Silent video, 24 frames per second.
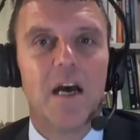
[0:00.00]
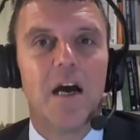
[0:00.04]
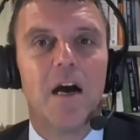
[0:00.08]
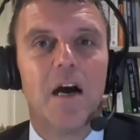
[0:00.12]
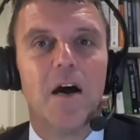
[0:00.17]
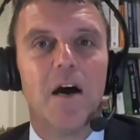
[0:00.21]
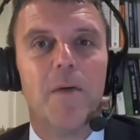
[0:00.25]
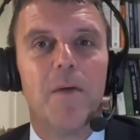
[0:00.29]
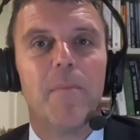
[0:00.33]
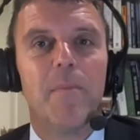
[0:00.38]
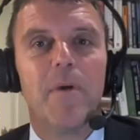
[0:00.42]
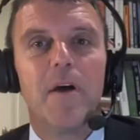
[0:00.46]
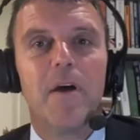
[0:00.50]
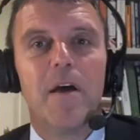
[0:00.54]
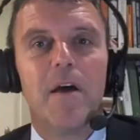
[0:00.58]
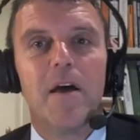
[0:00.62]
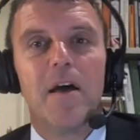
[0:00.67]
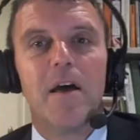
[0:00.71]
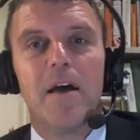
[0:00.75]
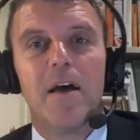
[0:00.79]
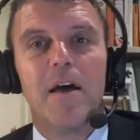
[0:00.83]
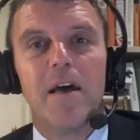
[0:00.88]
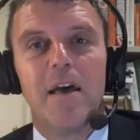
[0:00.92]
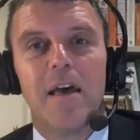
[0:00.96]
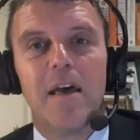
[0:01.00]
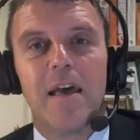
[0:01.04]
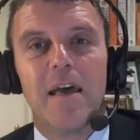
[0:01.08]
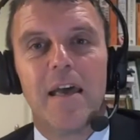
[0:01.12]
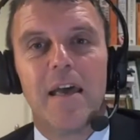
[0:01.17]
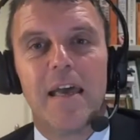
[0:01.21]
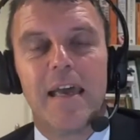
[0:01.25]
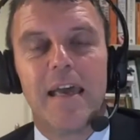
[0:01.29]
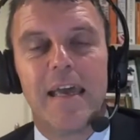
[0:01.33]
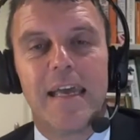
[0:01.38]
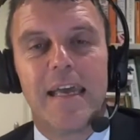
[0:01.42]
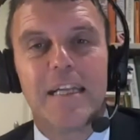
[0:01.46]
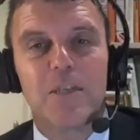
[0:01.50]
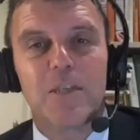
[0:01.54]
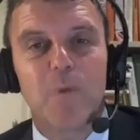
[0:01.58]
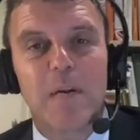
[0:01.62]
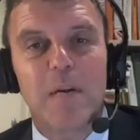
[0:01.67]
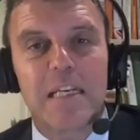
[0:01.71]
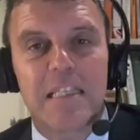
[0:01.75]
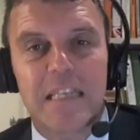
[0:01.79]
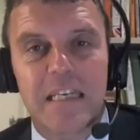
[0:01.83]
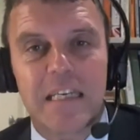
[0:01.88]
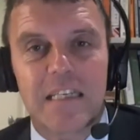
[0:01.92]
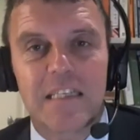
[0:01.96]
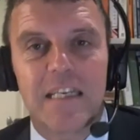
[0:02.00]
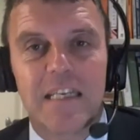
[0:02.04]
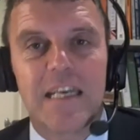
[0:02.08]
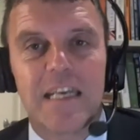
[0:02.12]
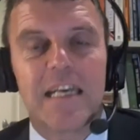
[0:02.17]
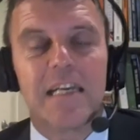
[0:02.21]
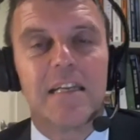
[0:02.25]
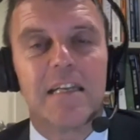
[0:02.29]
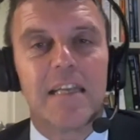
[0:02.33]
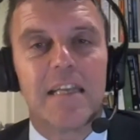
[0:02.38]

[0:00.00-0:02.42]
In 2016,